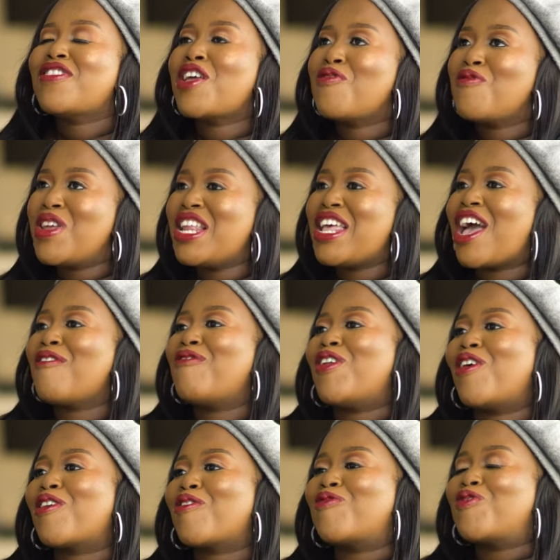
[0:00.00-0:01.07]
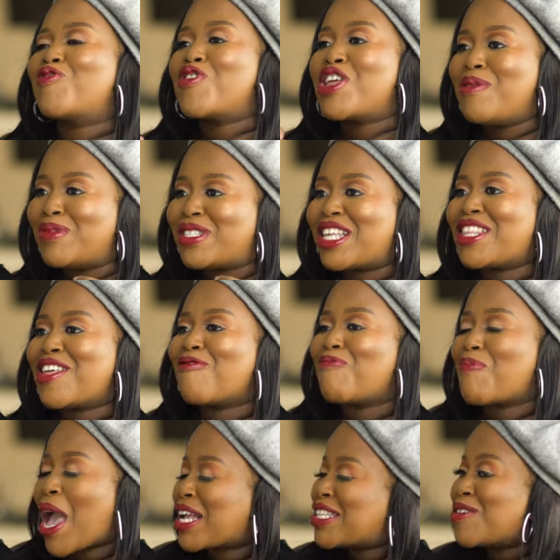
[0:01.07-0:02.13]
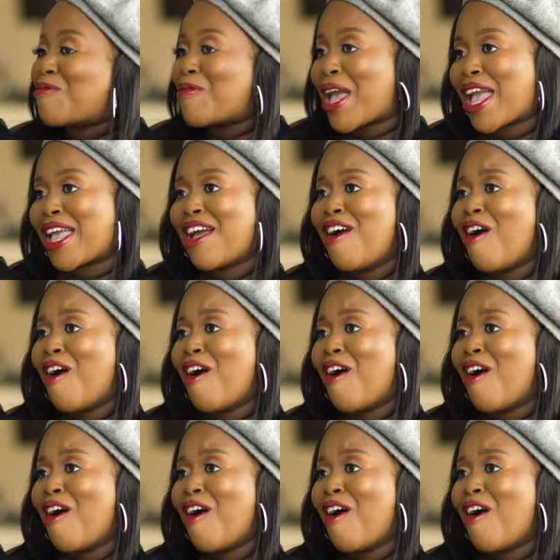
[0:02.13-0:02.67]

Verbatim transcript: They really have a lot of dreams that they've packed away